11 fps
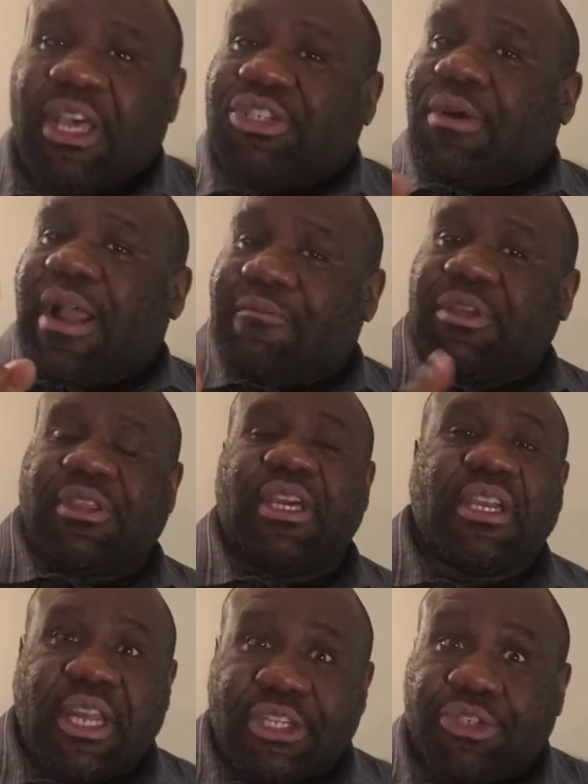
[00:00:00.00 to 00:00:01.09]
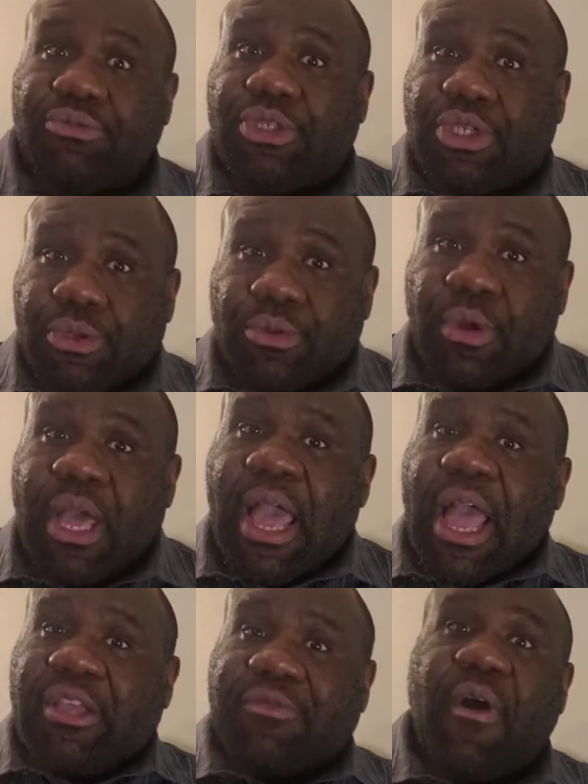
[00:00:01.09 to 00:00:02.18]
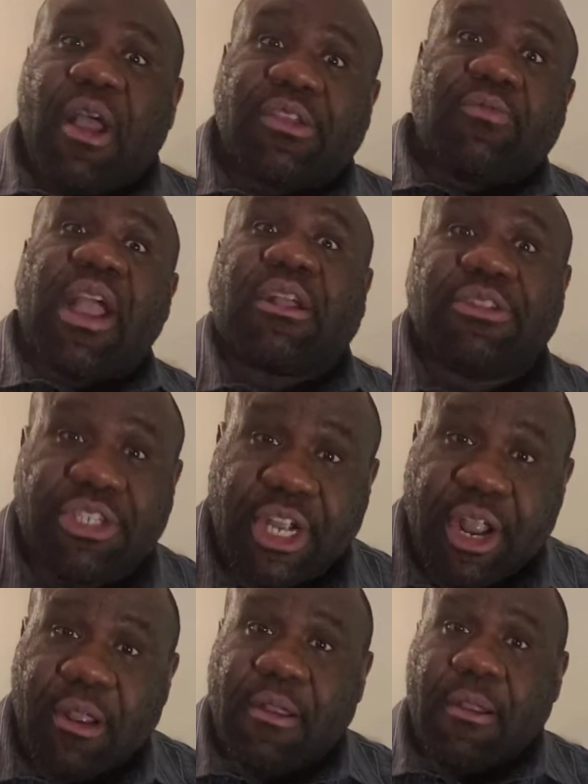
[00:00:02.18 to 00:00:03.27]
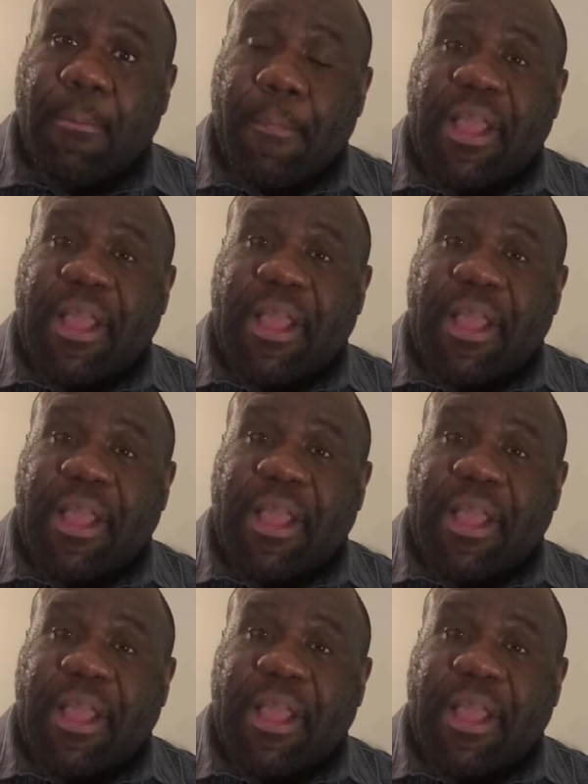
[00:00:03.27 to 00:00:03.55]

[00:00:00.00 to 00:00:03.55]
So everything that you do as far as record share